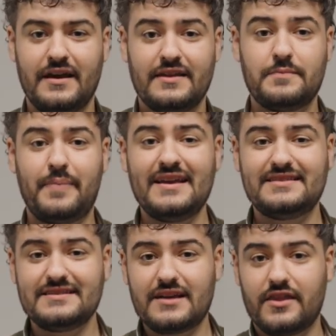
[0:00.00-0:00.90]
The
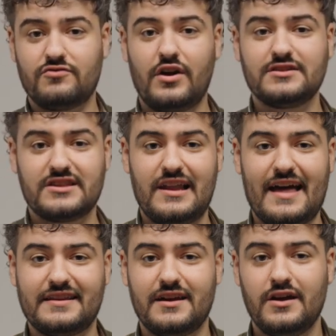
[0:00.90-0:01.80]
bases are the rungs of the
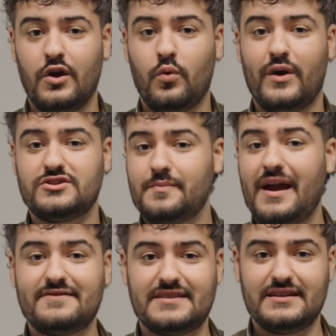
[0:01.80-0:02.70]
ladder, which you may
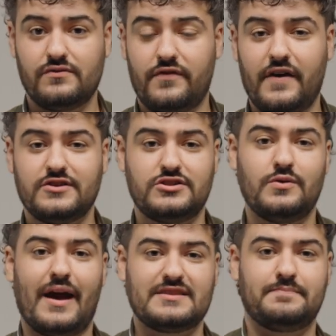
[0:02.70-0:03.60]
have seen referred to
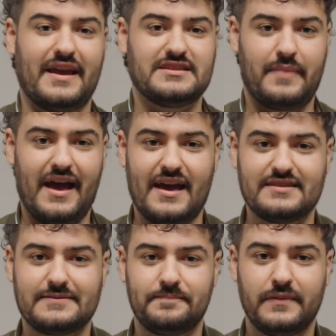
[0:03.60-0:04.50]
as base pairs.
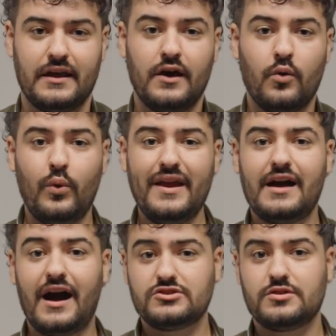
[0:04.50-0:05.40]
Weak
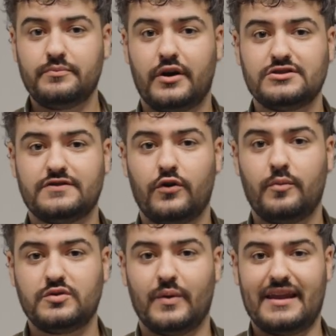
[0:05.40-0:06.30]
hydrogen bonds form
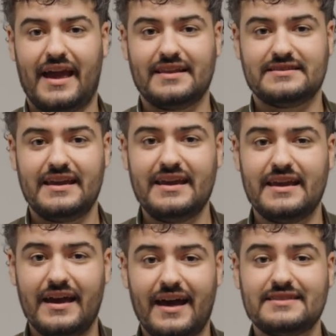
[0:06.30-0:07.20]
between A and T,
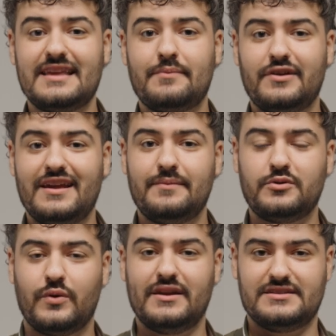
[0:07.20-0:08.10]
and separately
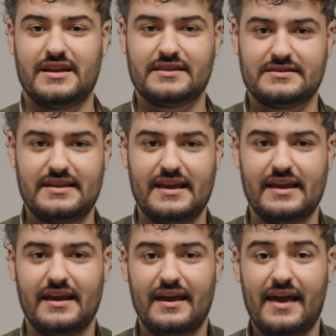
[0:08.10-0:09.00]
between G and C.
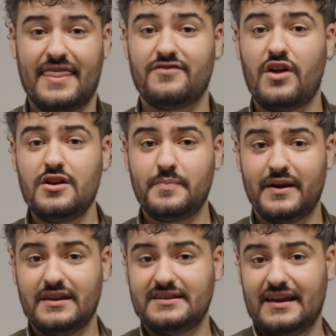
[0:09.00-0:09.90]
And the rope
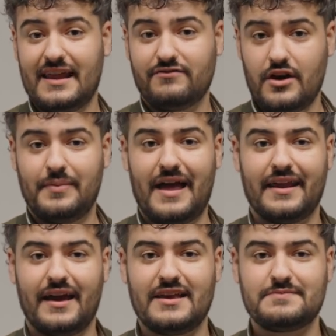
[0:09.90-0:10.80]
in the DNA rope
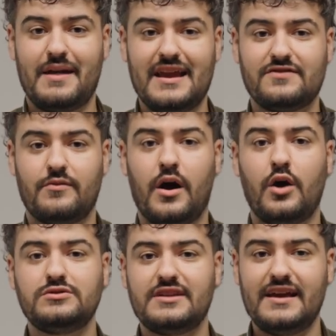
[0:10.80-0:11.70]
ladder is made from
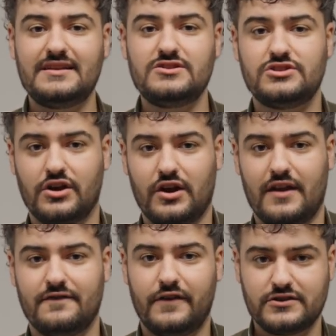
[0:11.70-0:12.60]
alternating sugar
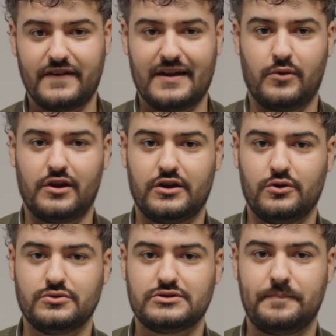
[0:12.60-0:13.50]
and phosphate molecules.